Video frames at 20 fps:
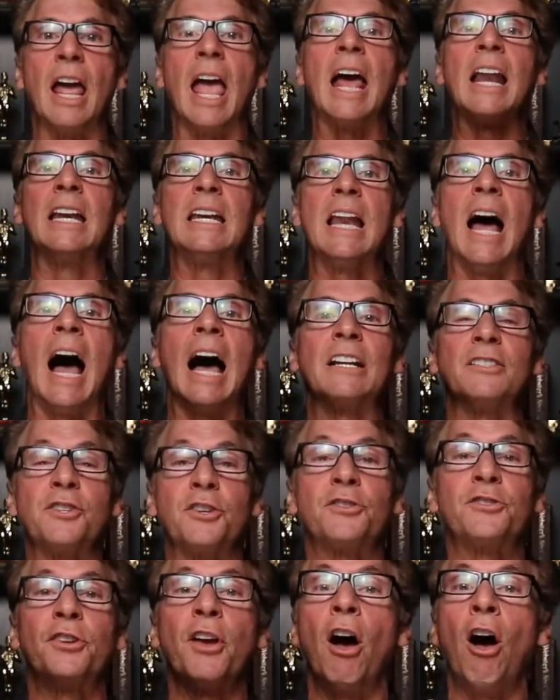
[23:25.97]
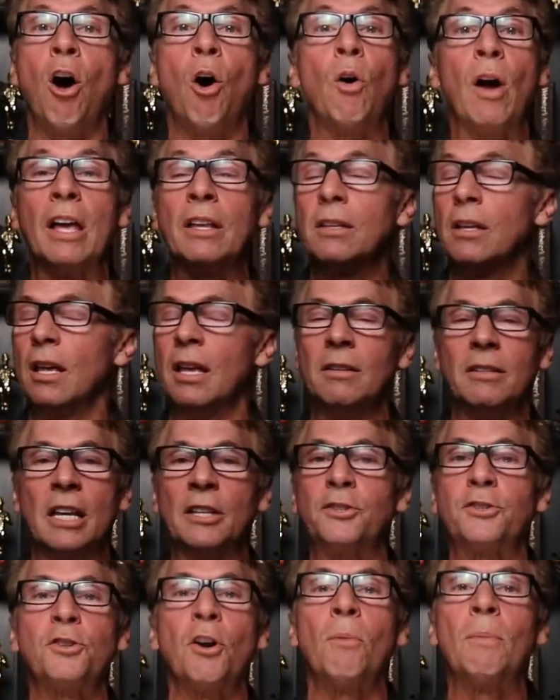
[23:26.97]
and not sow in, in,
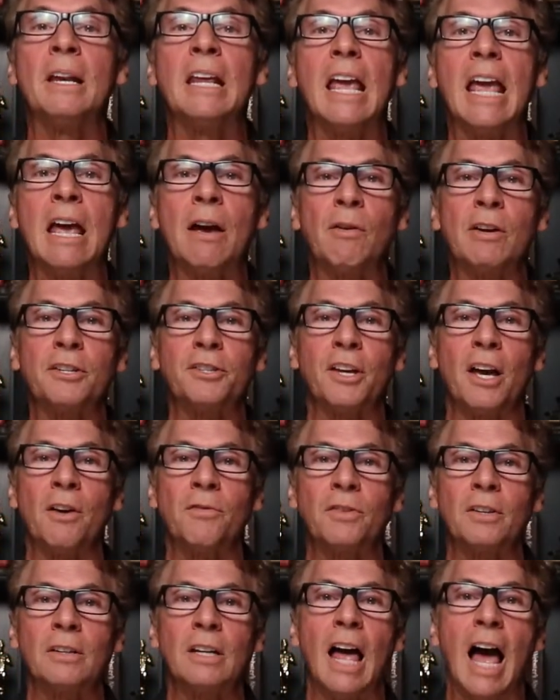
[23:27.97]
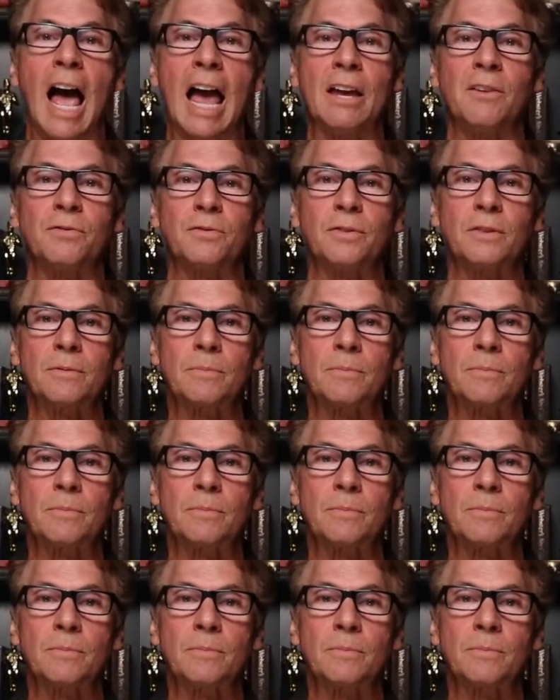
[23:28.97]
in so many areas of their life.